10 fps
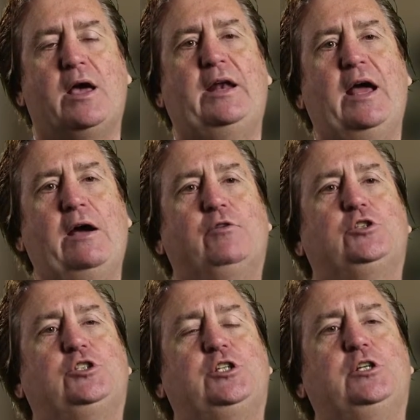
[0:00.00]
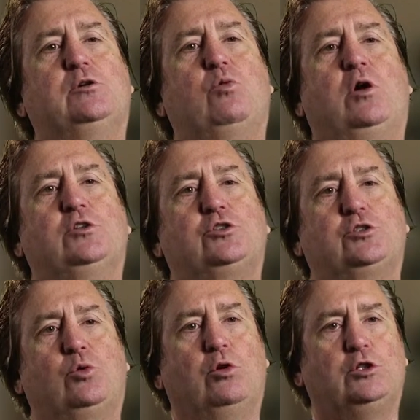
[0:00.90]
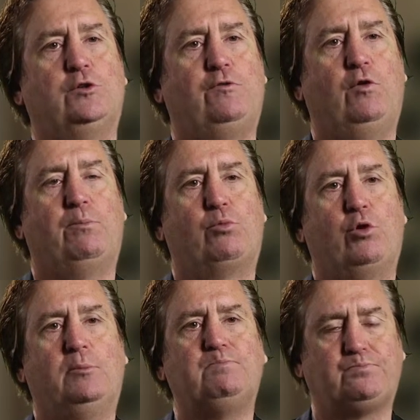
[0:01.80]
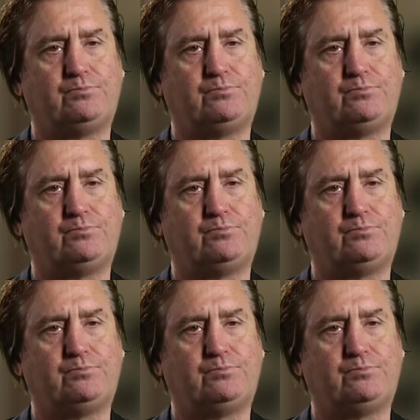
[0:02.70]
An average Tier 1 storage footprint,